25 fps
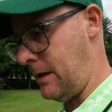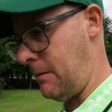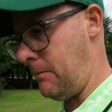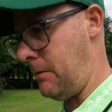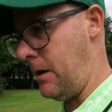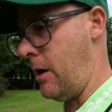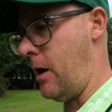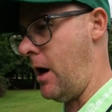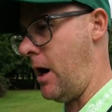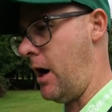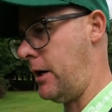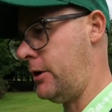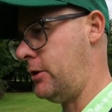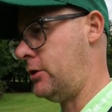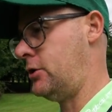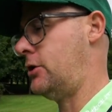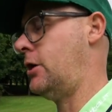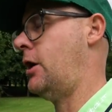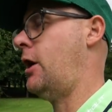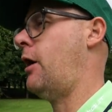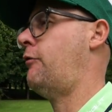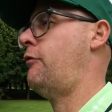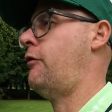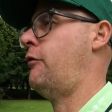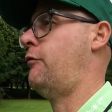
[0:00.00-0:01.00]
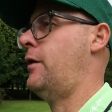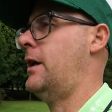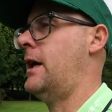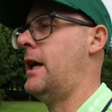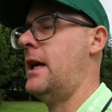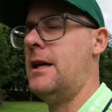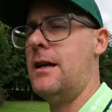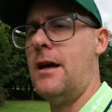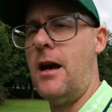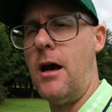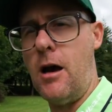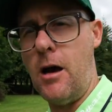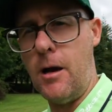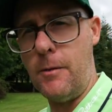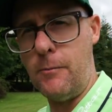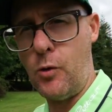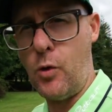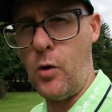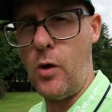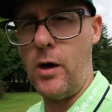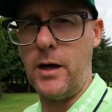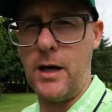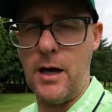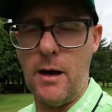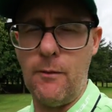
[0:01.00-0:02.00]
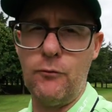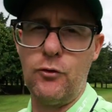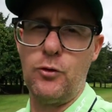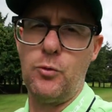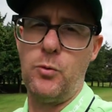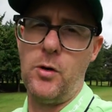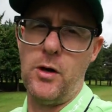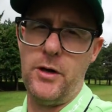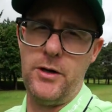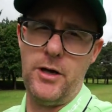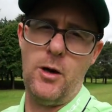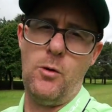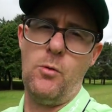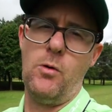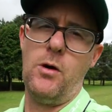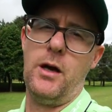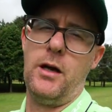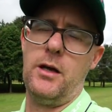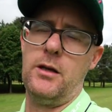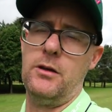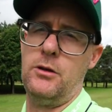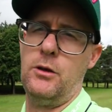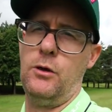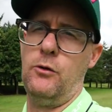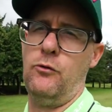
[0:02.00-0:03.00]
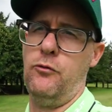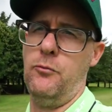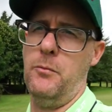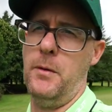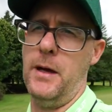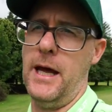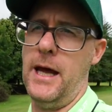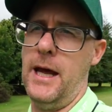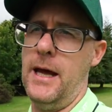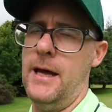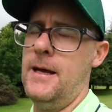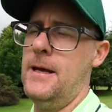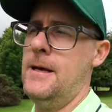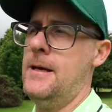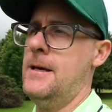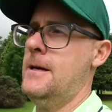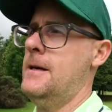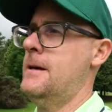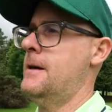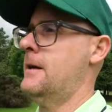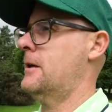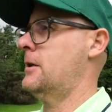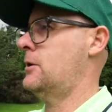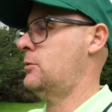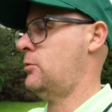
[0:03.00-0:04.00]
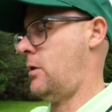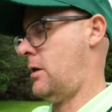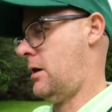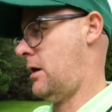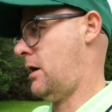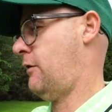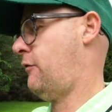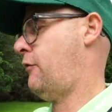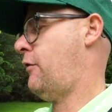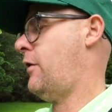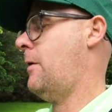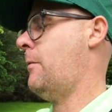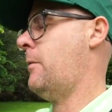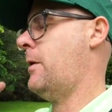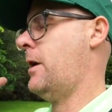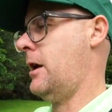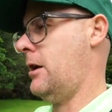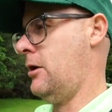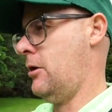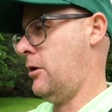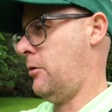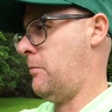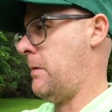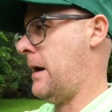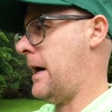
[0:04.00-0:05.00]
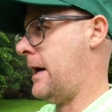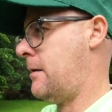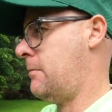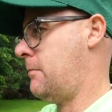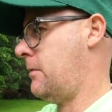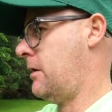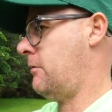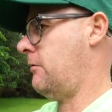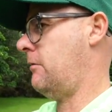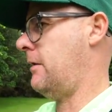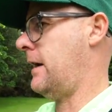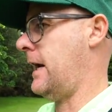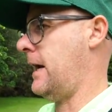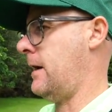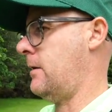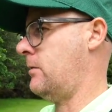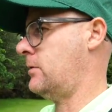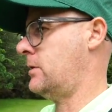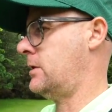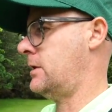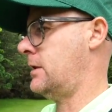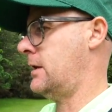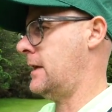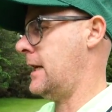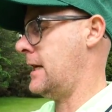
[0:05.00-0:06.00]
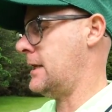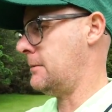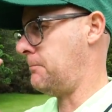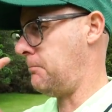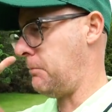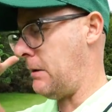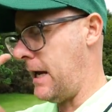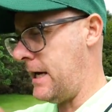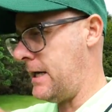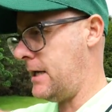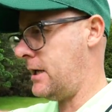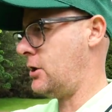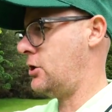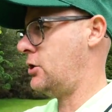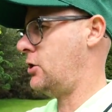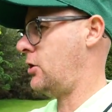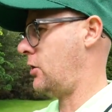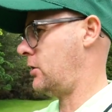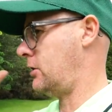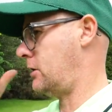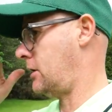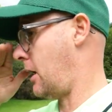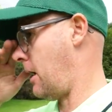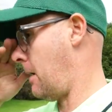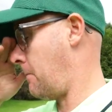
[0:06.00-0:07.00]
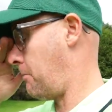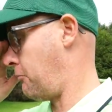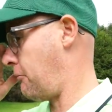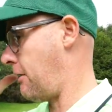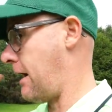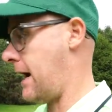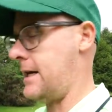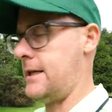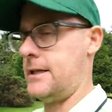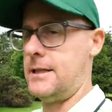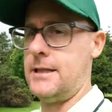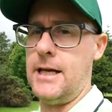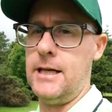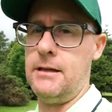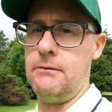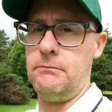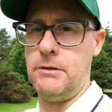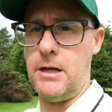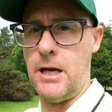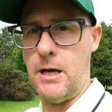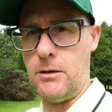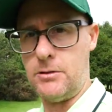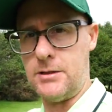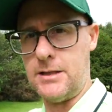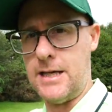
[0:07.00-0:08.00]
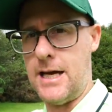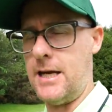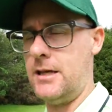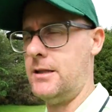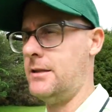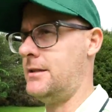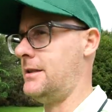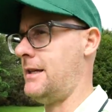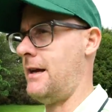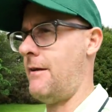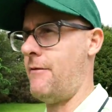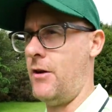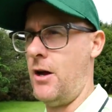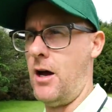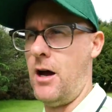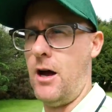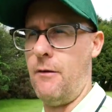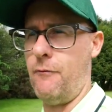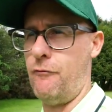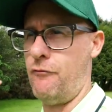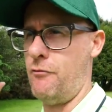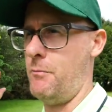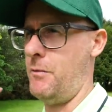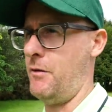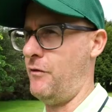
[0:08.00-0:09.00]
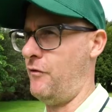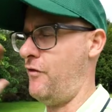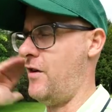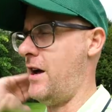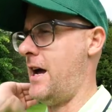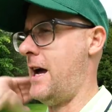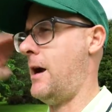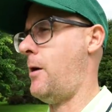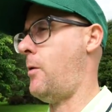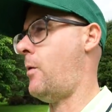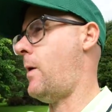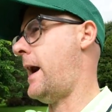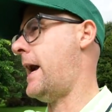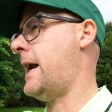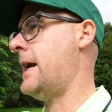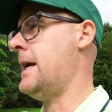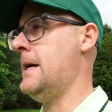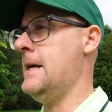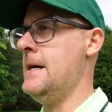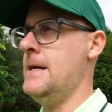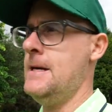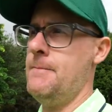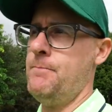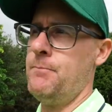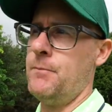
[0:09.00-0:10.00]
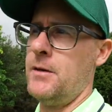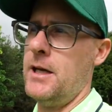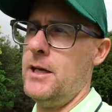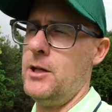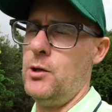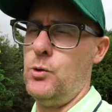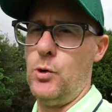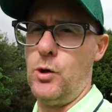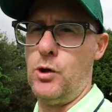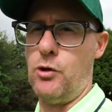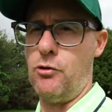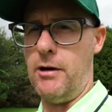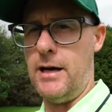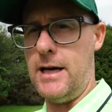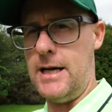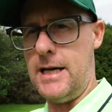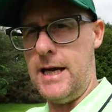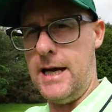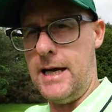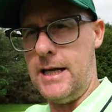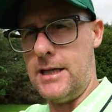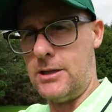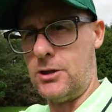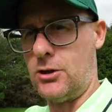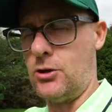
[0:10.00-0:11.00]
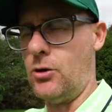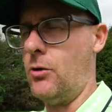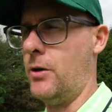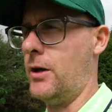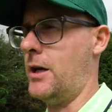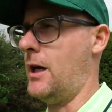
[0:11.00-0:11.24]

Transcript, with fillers: down below, are you stood over it thinking, I'm quite comfortable, I know what I can do from here? Because what I find when I look back at my rounds, there's plenty of shots that I'm practicing, you know, standard seven iron from the fairway into a green, hitting a stock